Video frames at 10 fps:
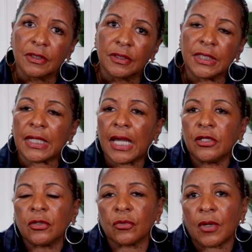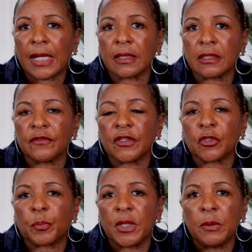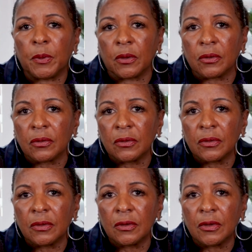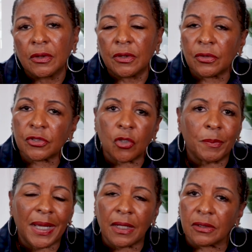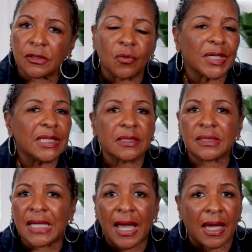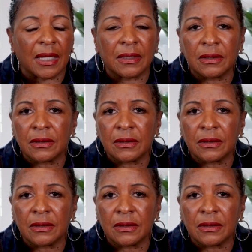then how are you going to know how to love other people? There's no balance on either side.